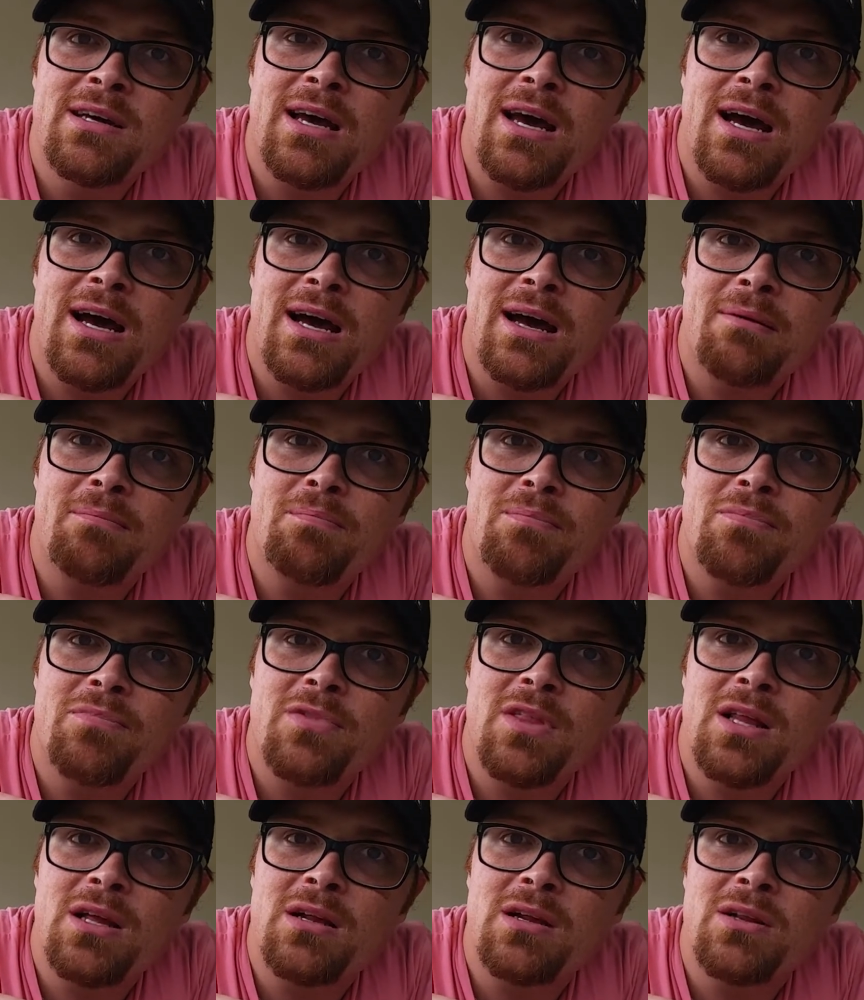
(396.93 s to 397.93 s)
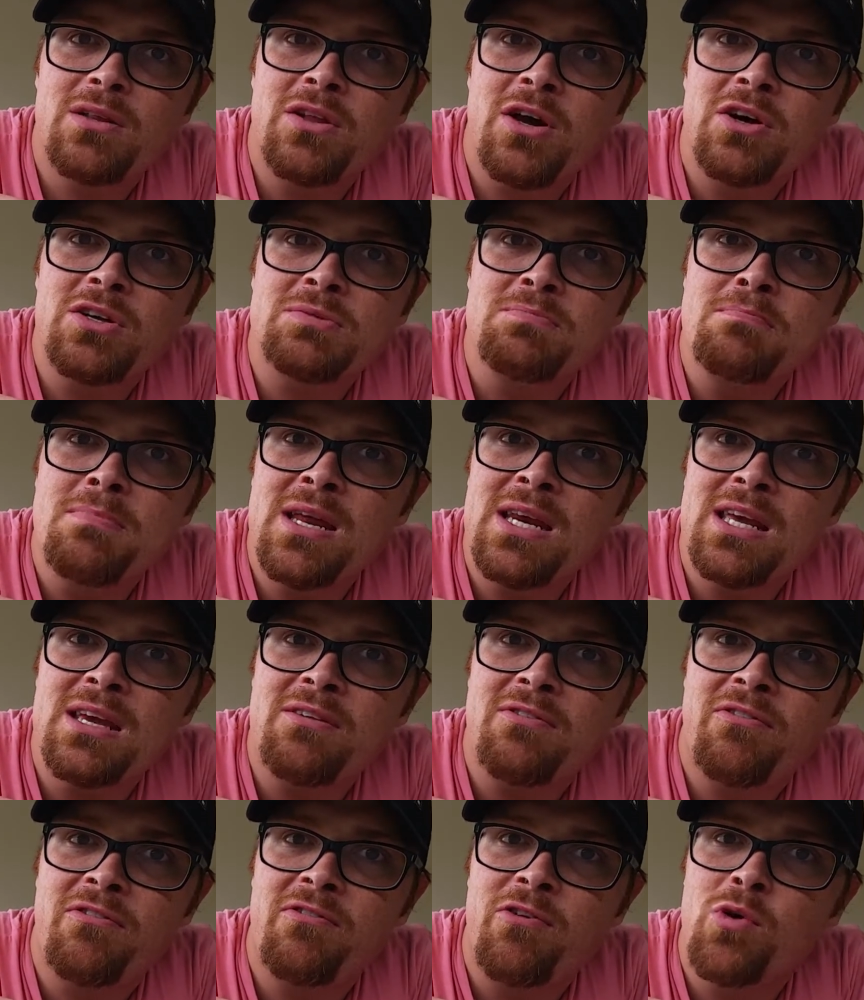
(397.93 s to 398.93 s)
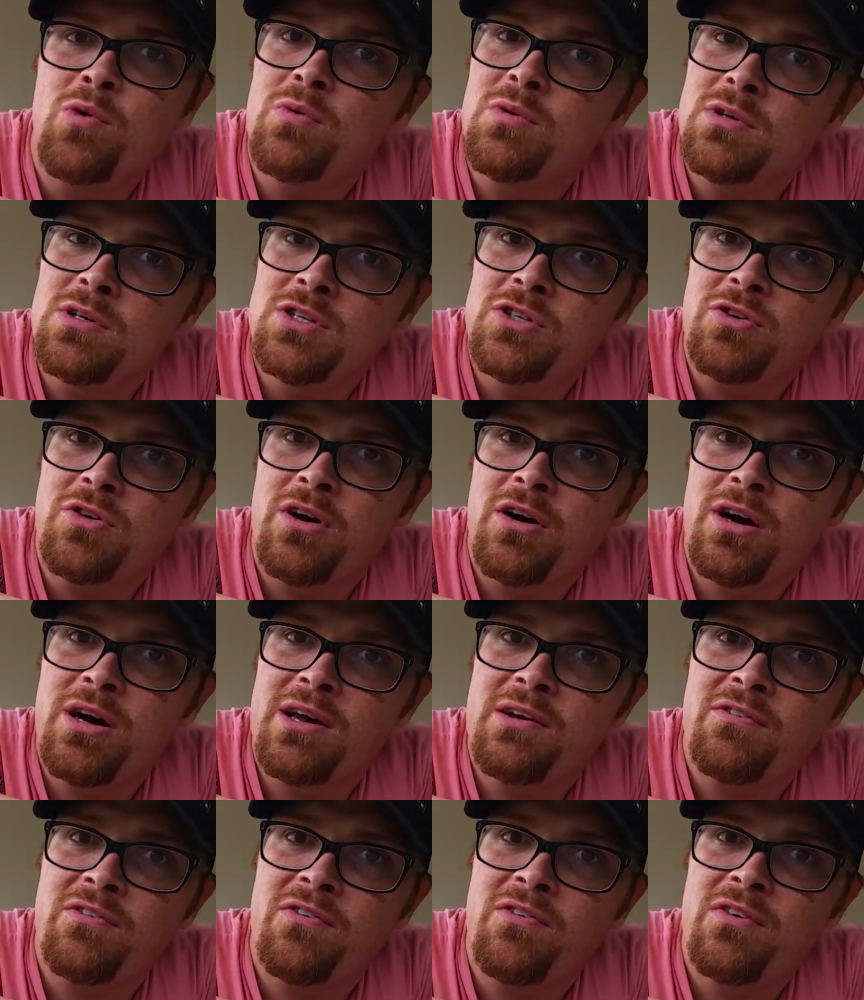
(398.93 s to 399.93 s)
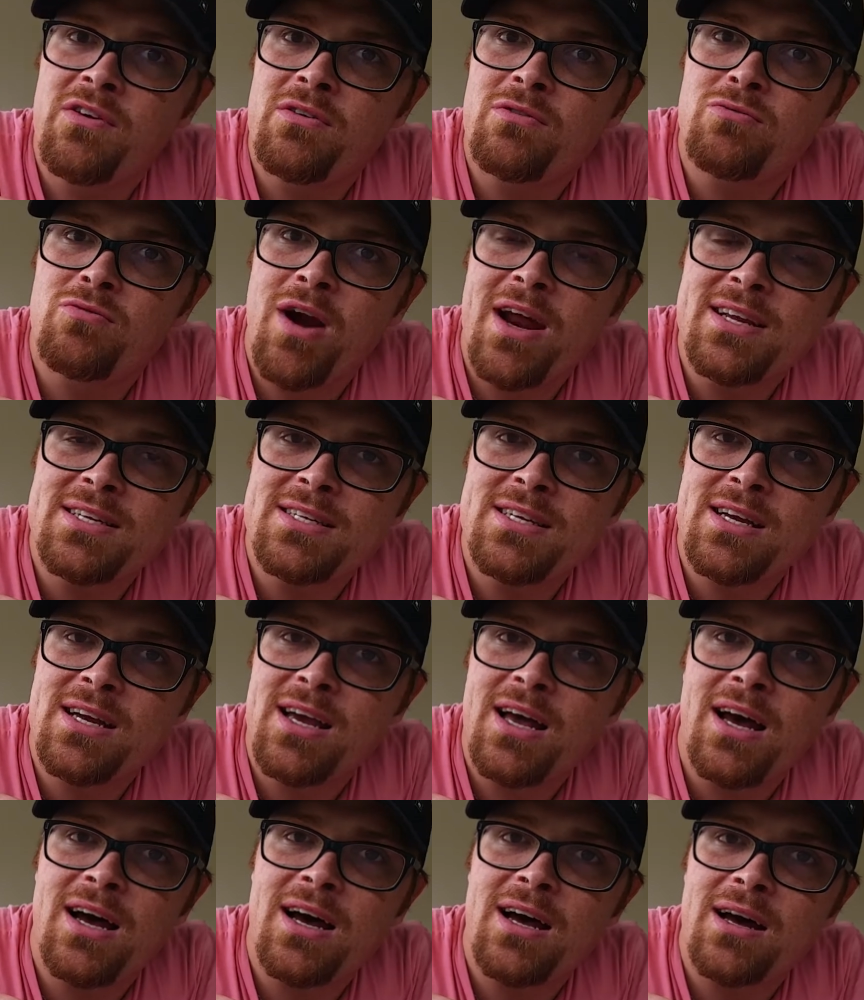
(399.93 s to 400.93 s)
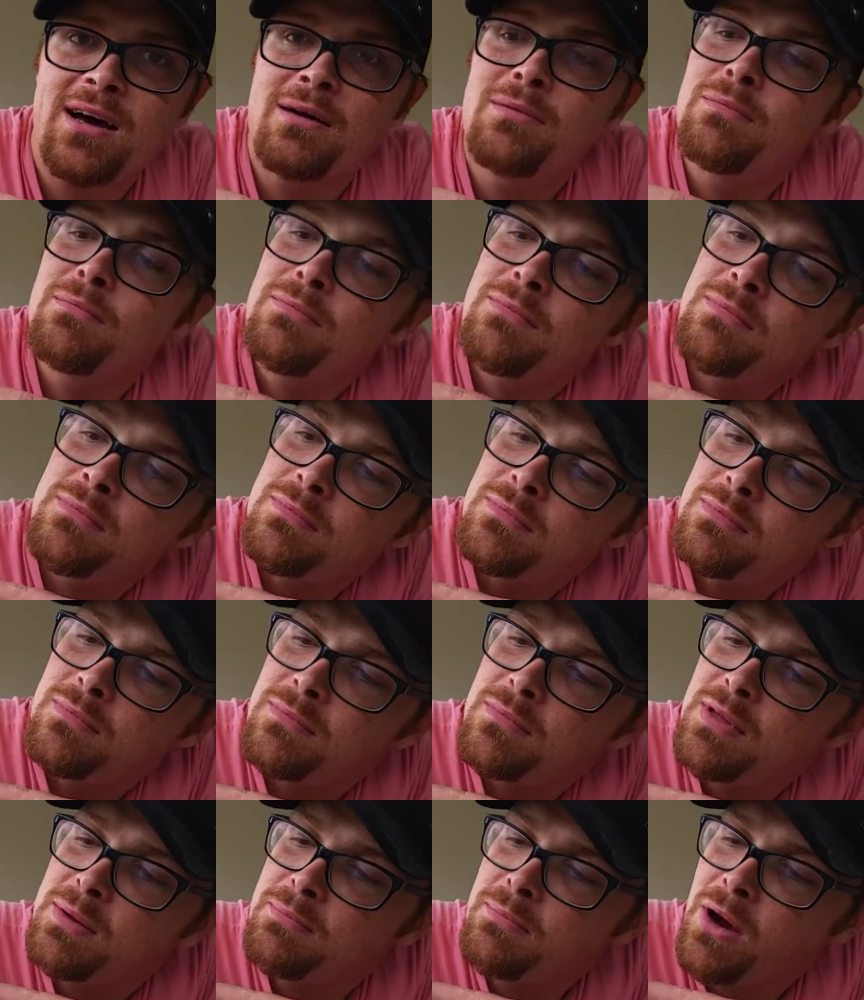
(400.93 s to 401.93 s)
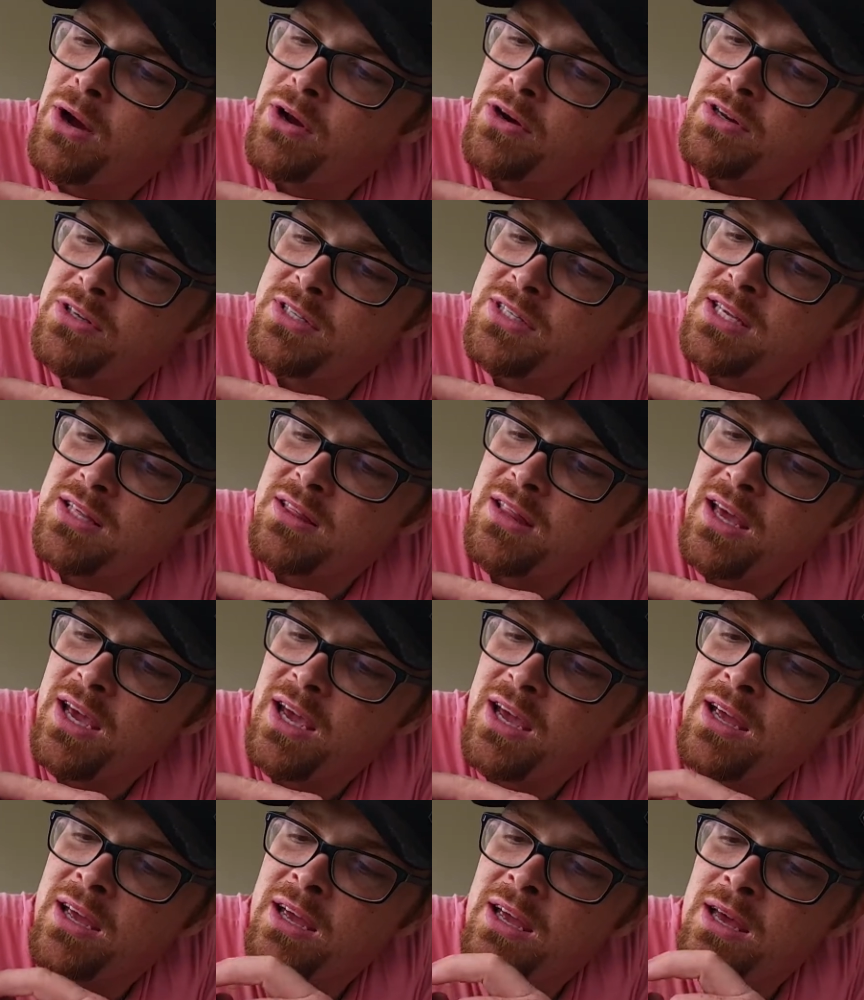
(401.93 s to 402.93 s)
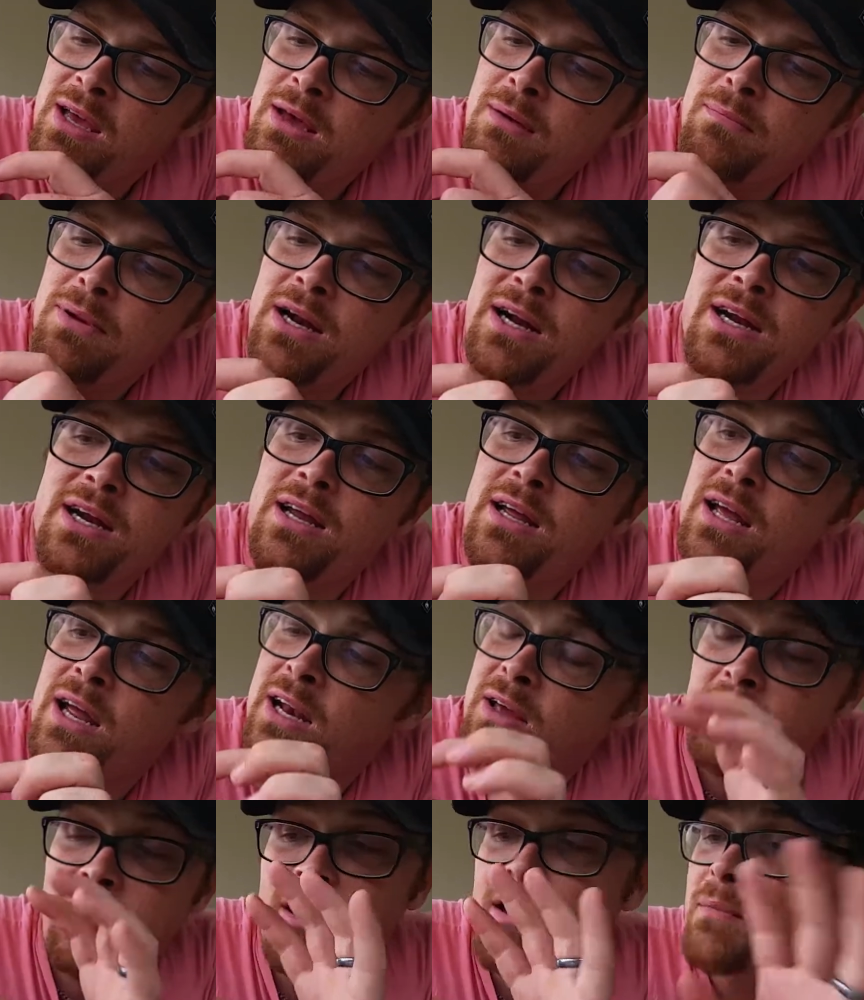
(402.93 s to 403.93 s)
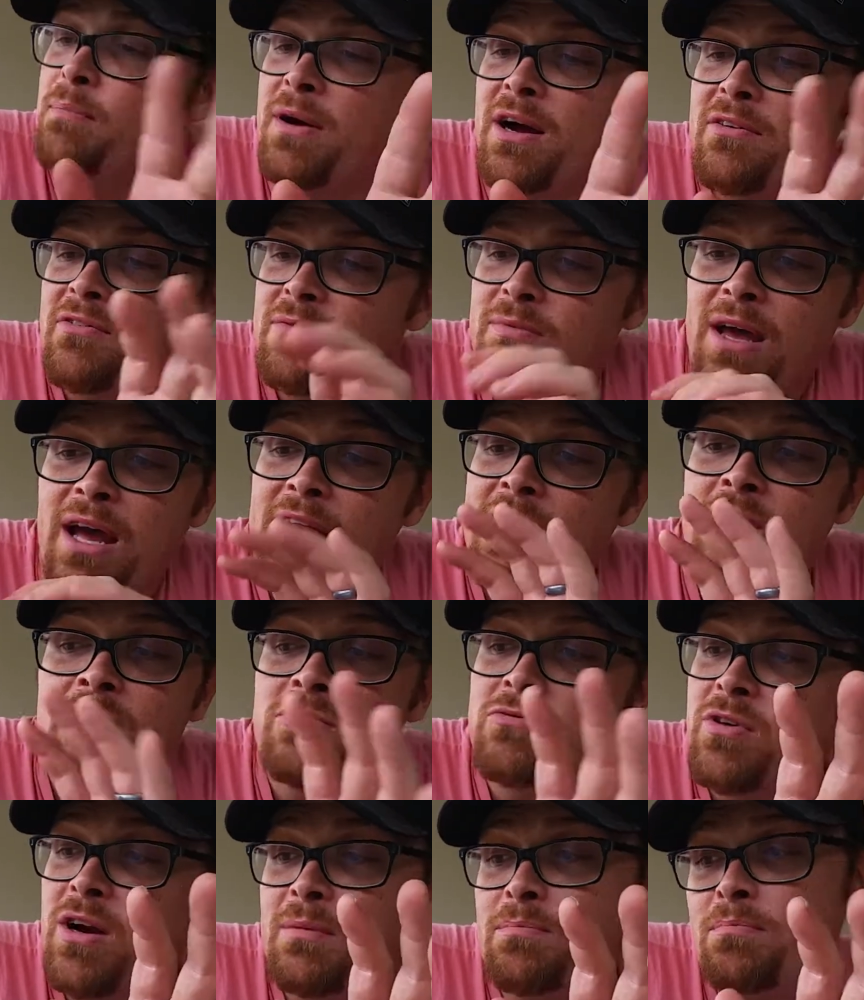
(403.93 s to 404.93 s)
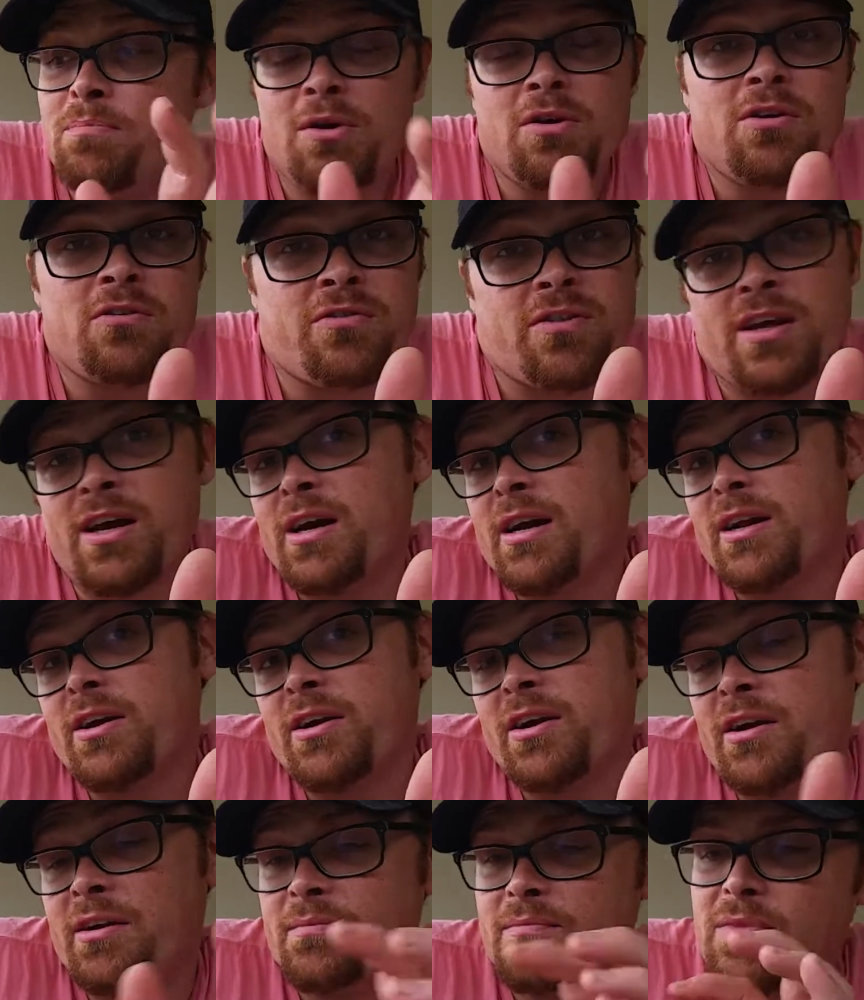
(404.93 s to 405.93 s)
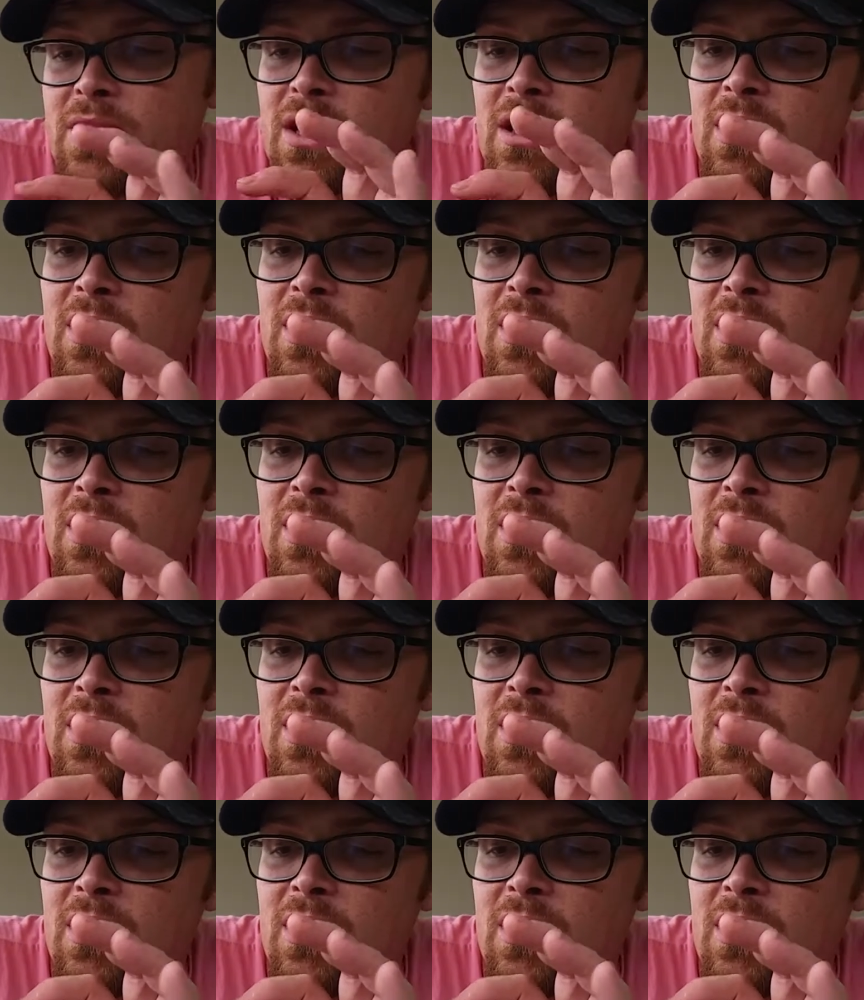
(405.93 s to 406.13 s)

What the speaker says: those mini 4-wheel drive racing car motors in there. But anyway, apart from that, it could run beautifully. I don't know.